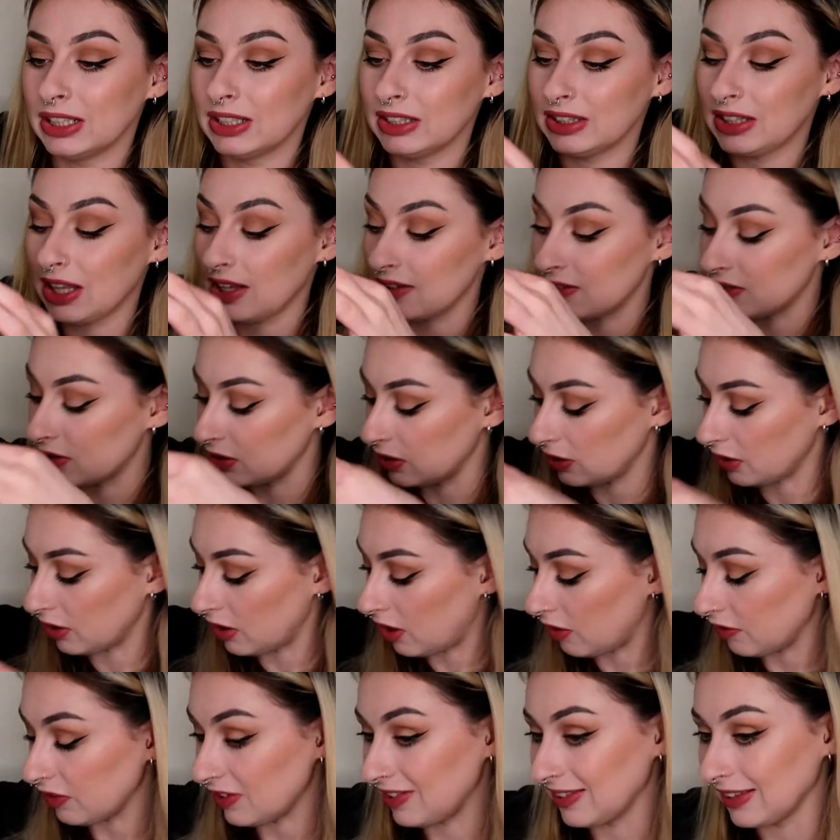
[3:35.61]
That's gonna
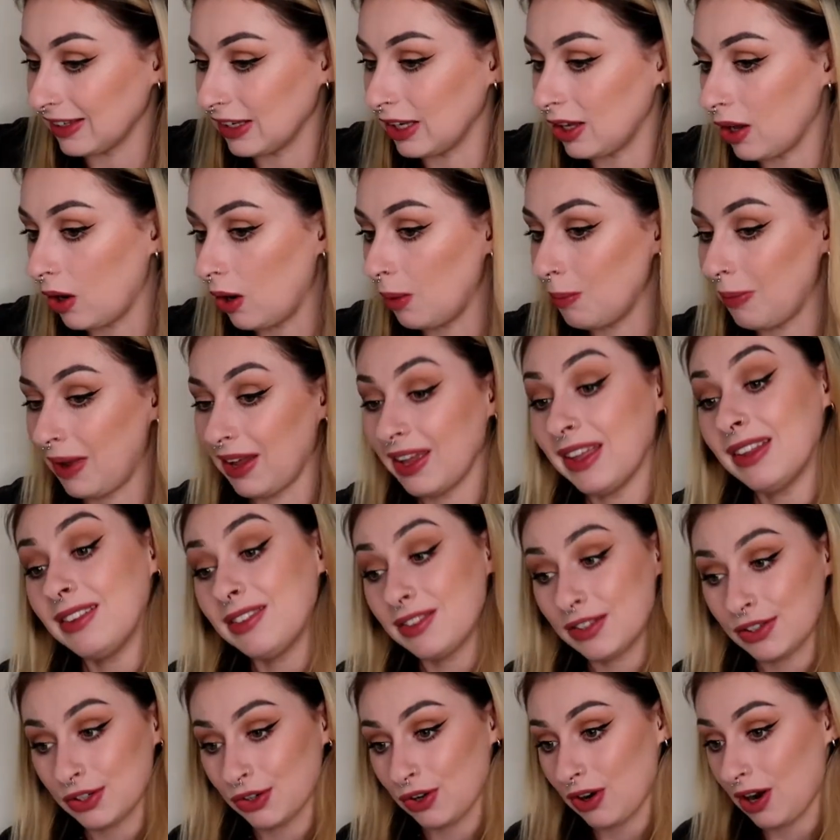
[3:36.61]
obviously go on my
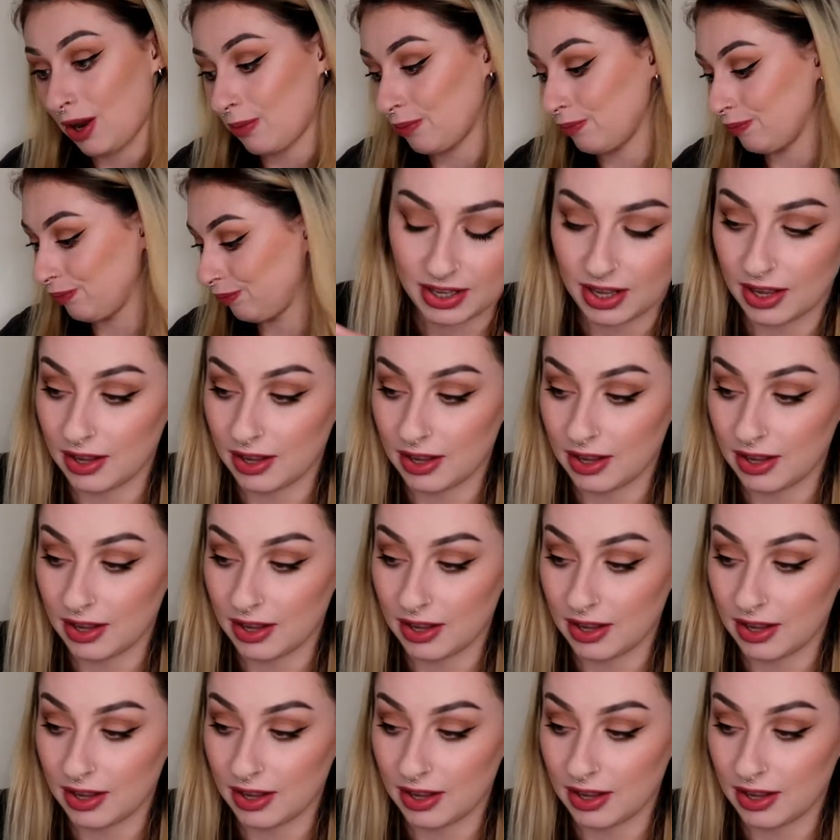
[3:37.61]
Instagram.